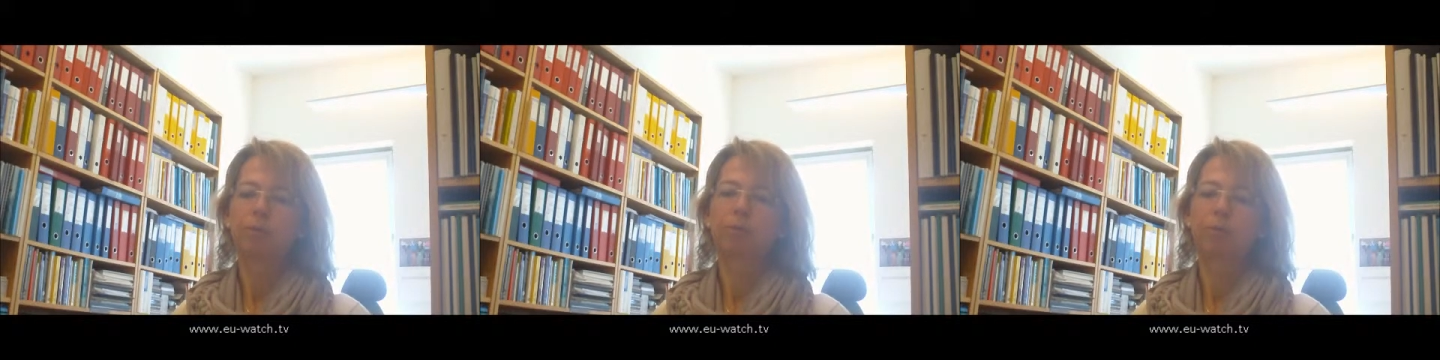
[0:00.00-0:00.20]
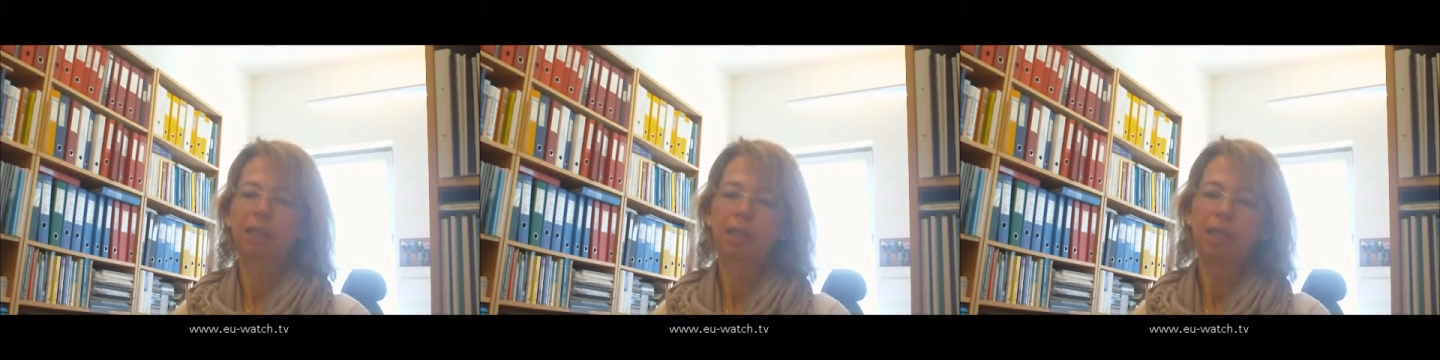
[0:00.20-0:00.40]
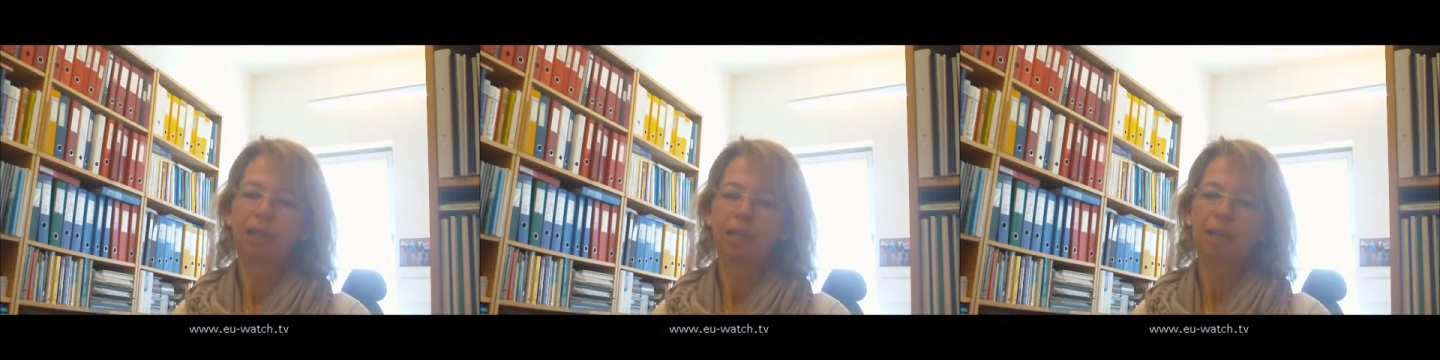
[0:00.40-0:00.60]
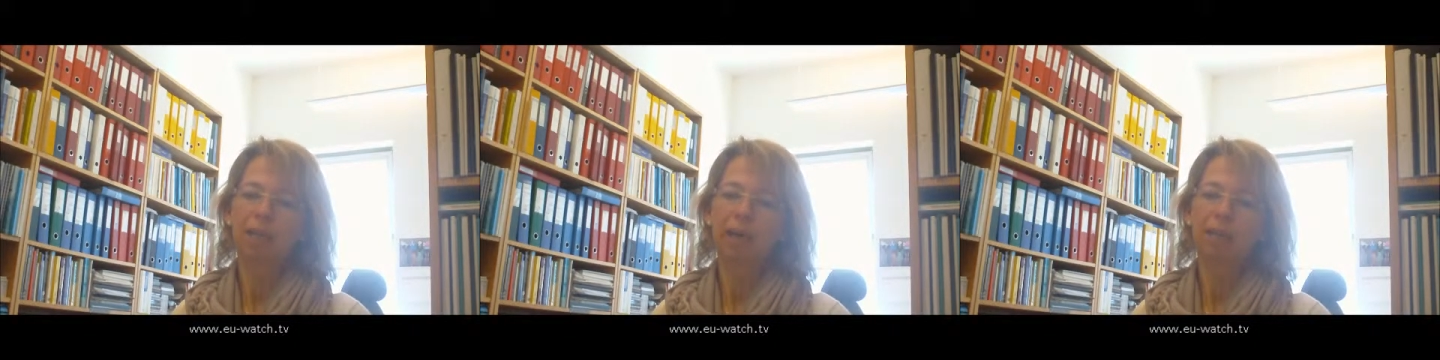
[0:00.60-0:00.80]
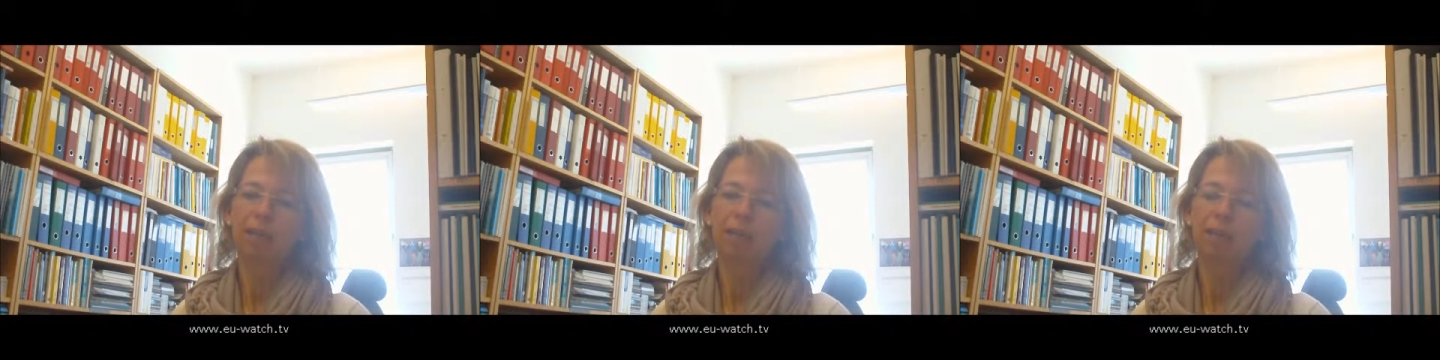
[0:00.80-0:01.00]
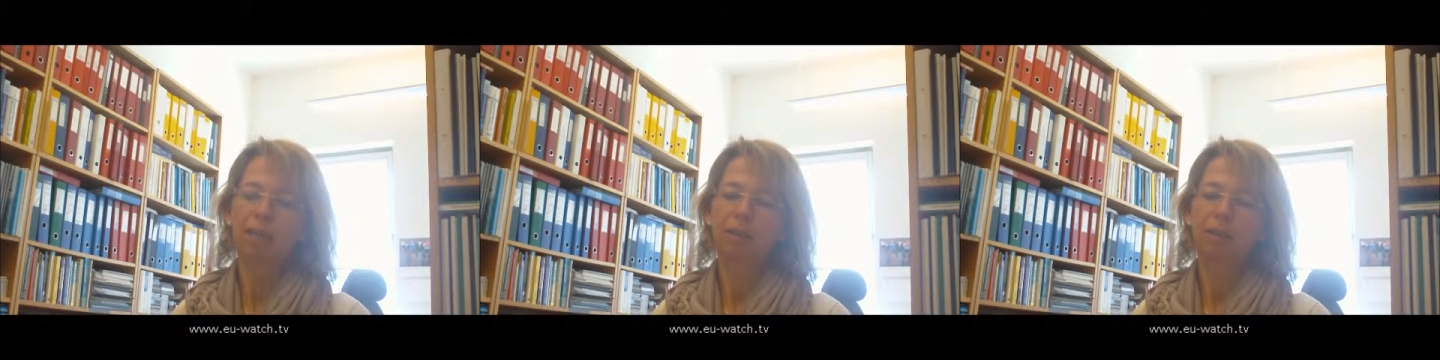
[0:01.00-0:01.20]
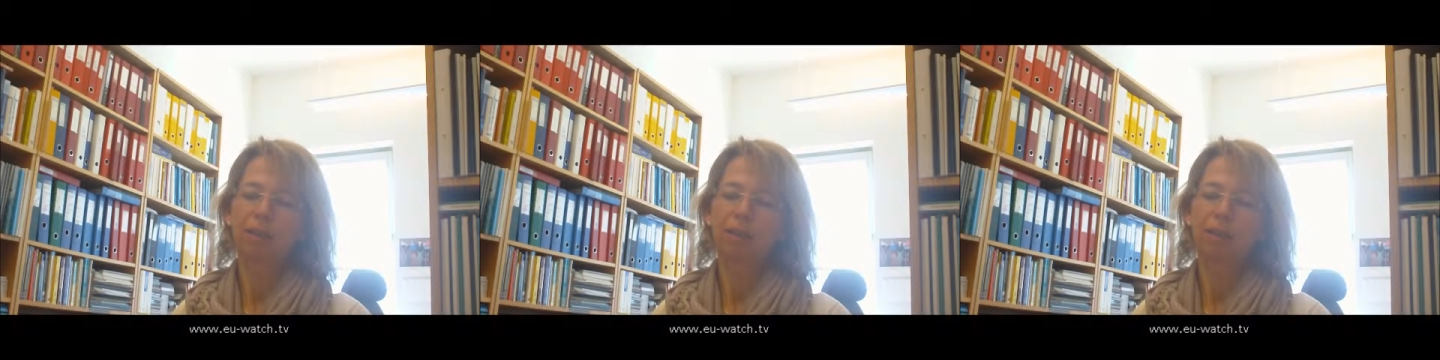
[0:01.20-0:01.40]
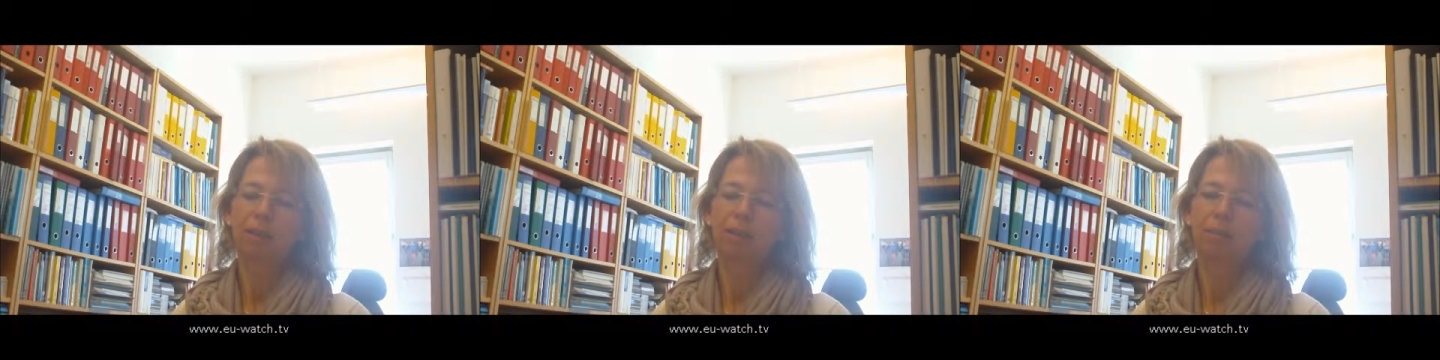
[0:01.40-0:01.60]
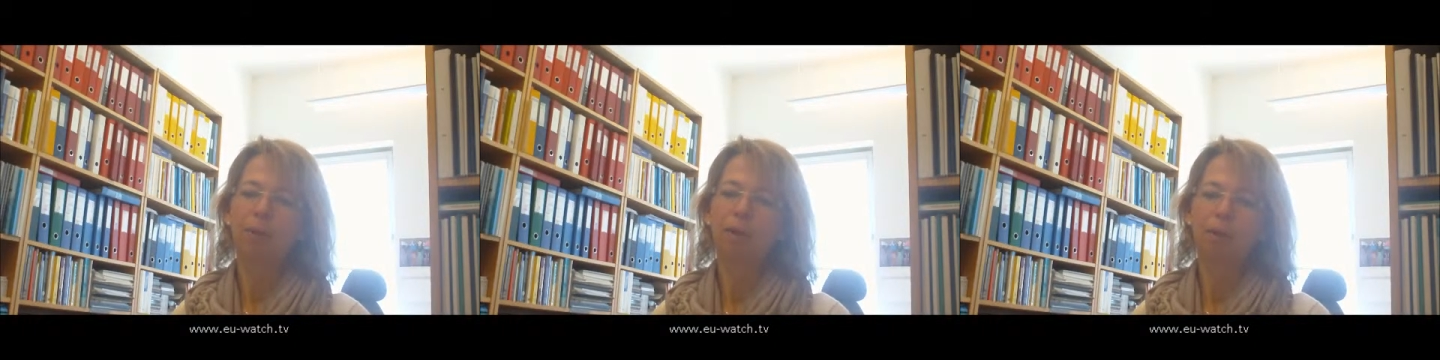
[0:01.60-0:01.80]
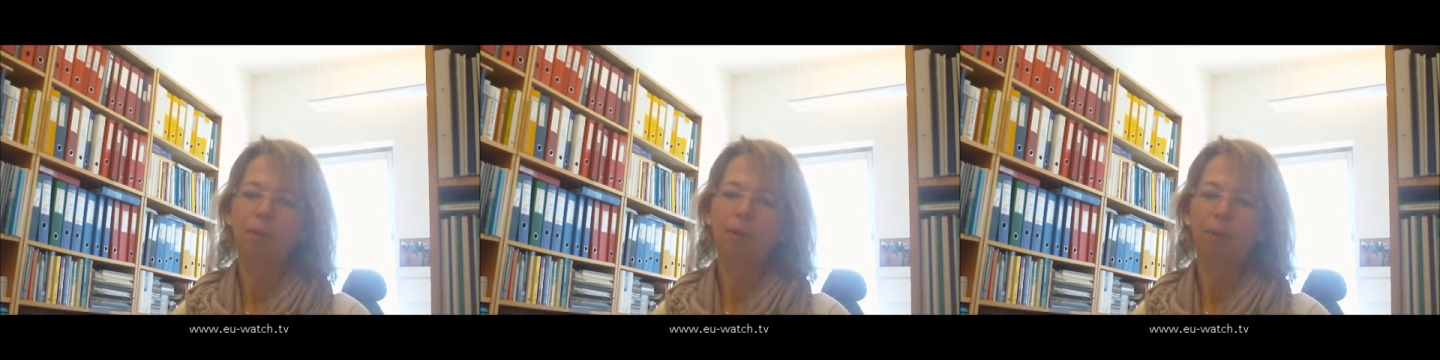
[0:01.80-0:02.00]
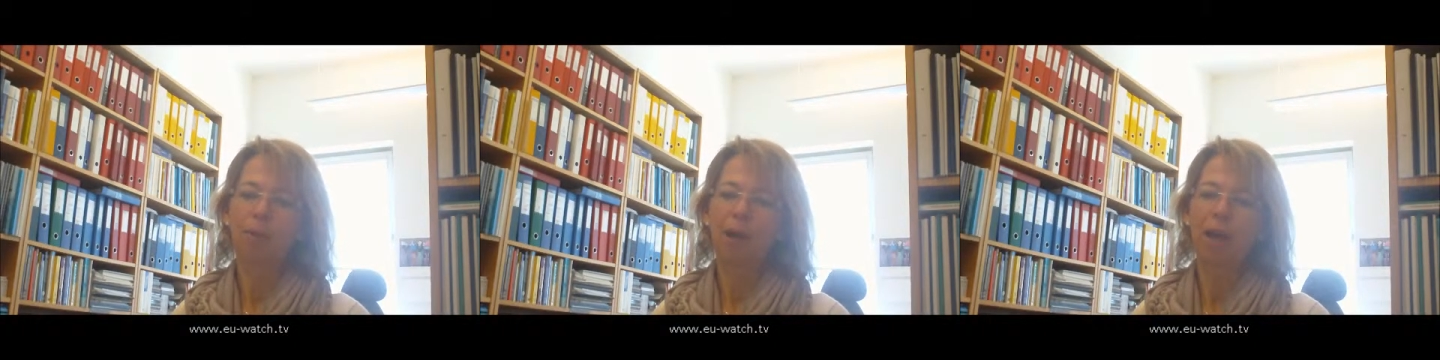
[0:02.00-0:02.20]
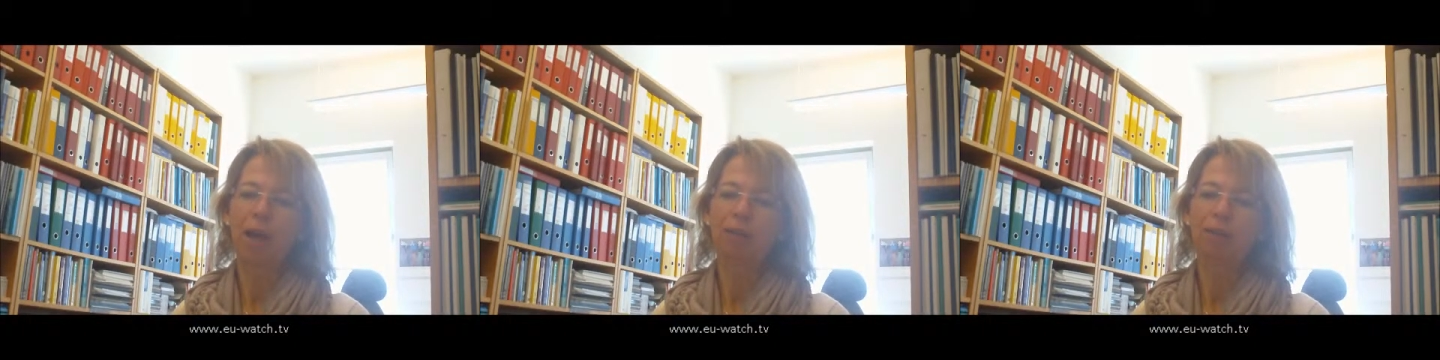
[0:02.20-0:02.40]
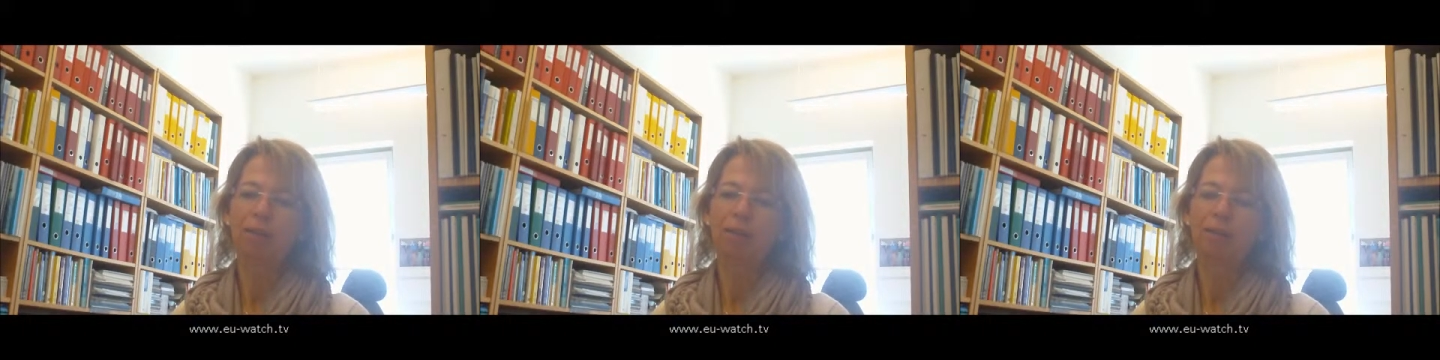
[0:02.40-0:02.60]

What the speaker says: particular that the model were